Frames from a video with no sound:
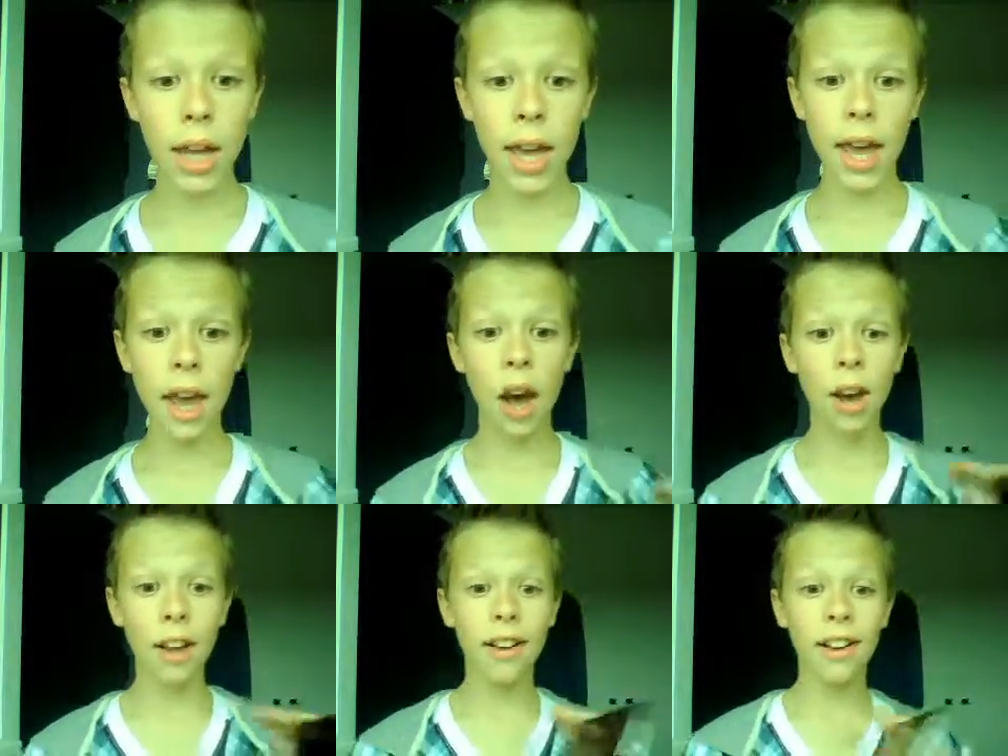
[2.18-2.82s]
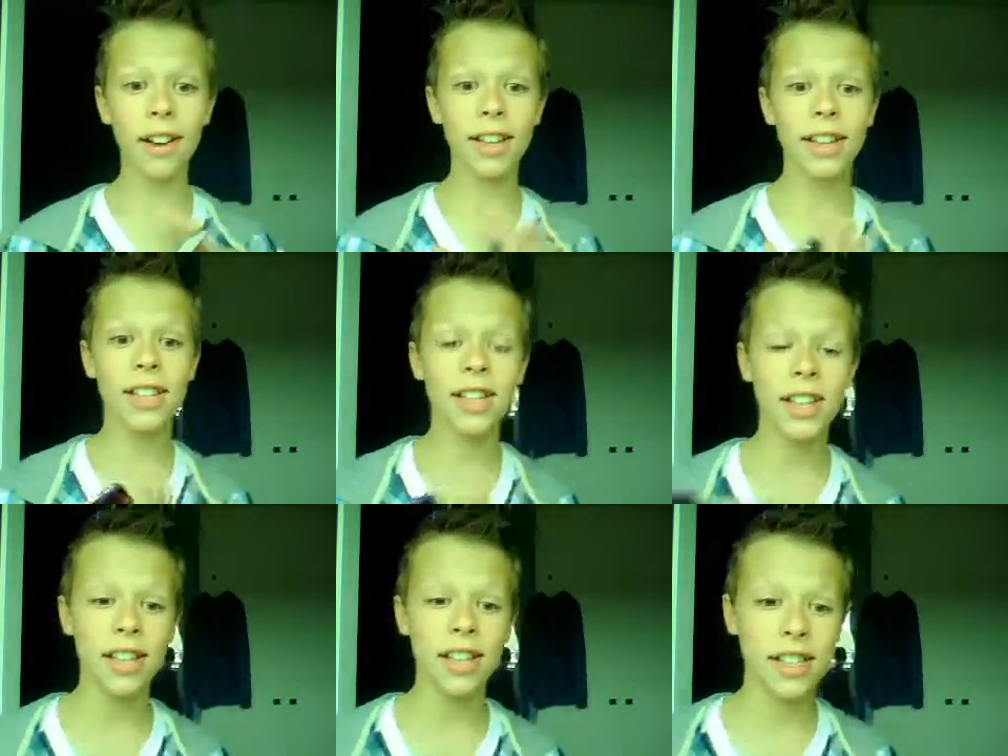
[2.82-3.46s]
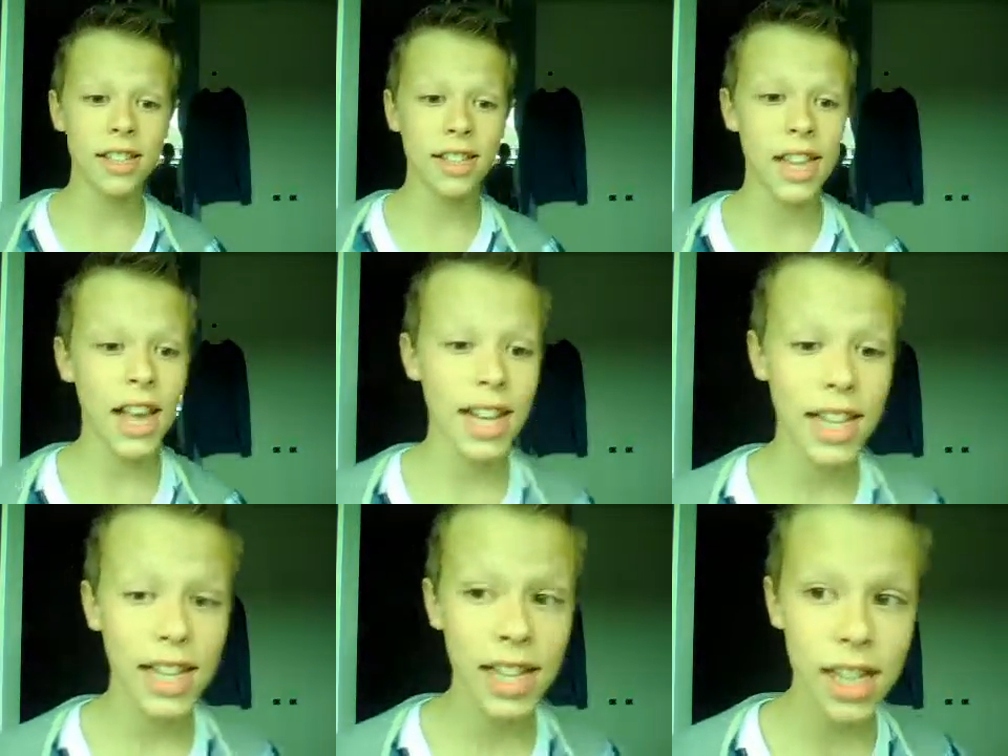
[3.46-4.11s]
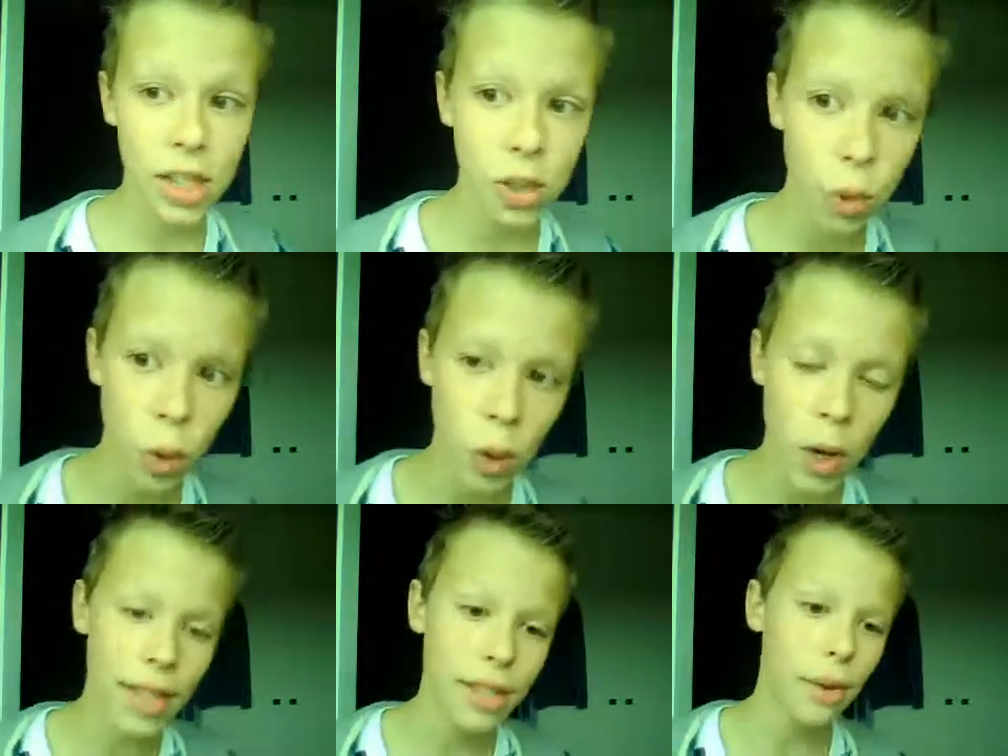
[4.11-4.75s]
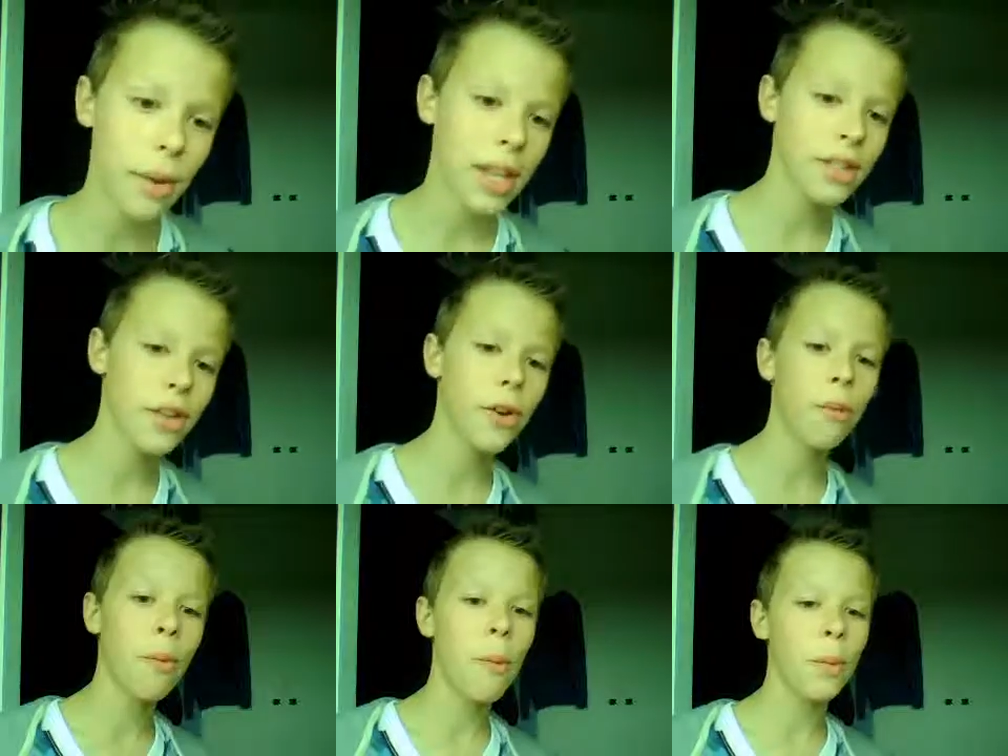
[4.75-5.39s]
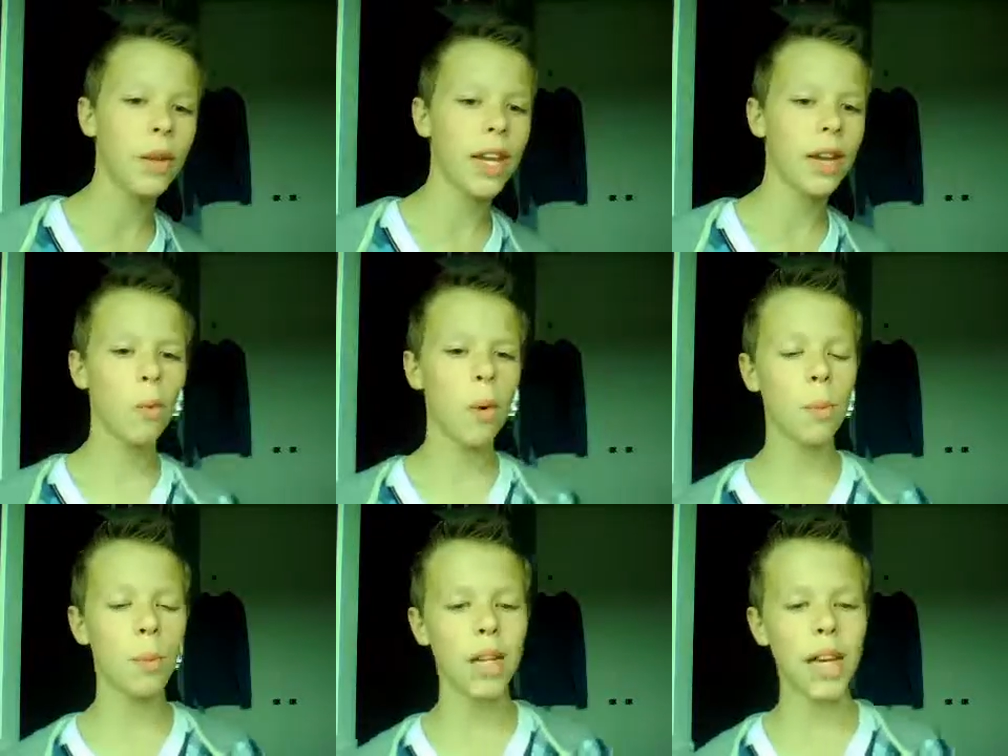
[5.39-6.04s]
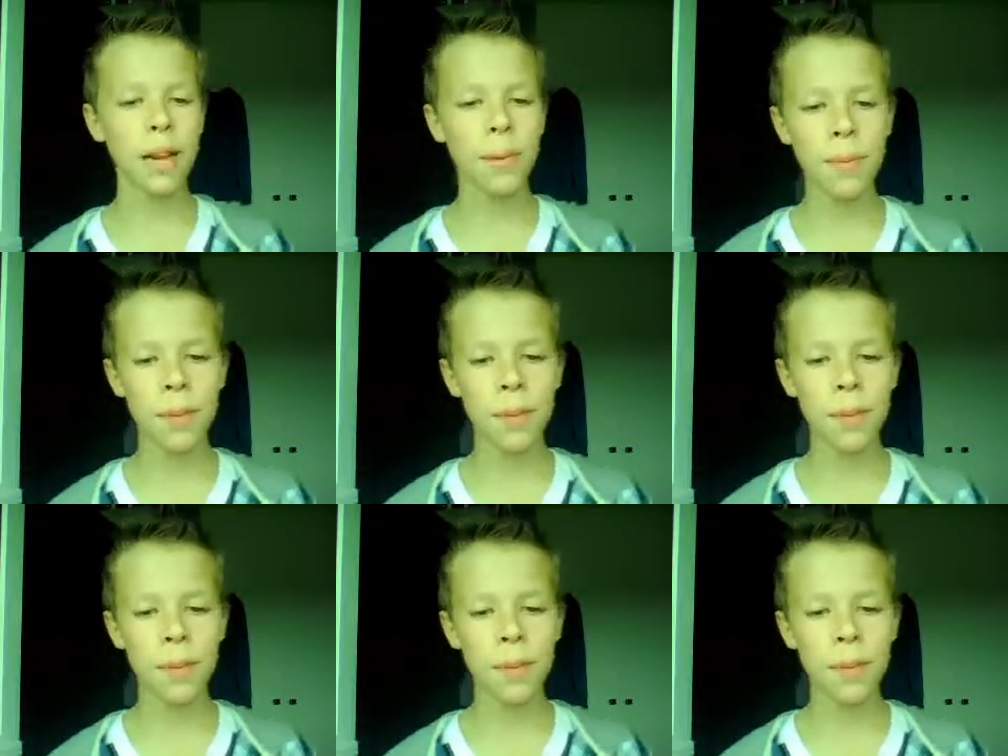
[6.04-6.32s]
Okay, uh, hi guys, it's Alex or SOSO118118.